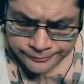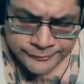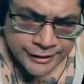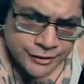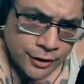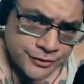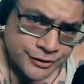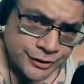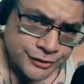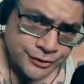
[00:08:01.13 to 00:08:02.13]
That's always
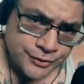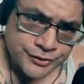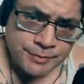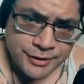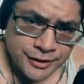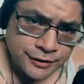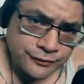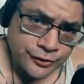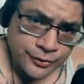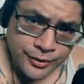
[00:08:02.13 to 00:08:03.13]
our excuse. I'm making it
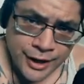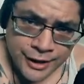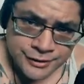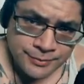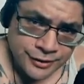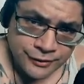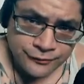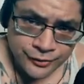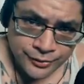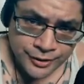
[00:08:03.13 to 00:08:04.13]
for new guys. I'm making it
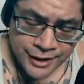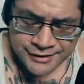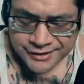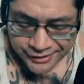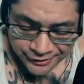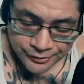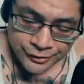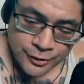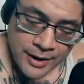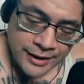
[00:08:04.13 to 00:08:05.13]
for new guys. And you,
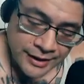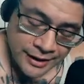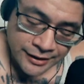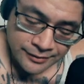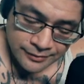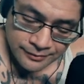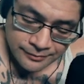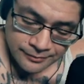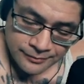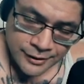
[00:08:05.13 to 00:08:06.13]
you know, I get it.
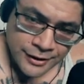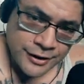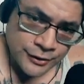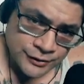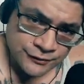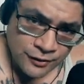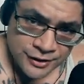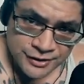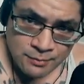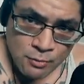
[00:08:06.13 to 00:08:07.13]
You know, as far
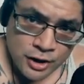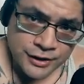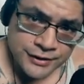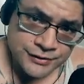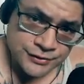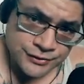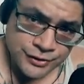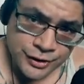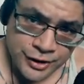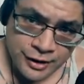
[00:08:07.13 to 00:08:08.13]
as like marketing's
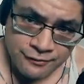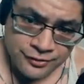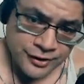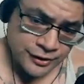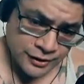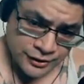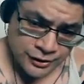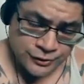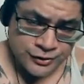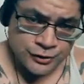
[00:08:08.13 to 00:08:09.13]
concerned and everything, that
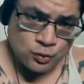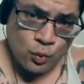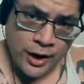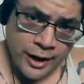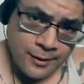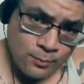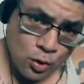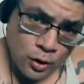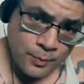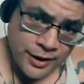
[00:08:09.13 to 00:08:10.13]
there's there's way
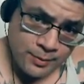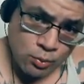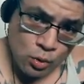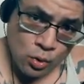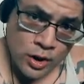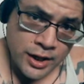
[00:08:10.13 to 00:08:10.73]
more people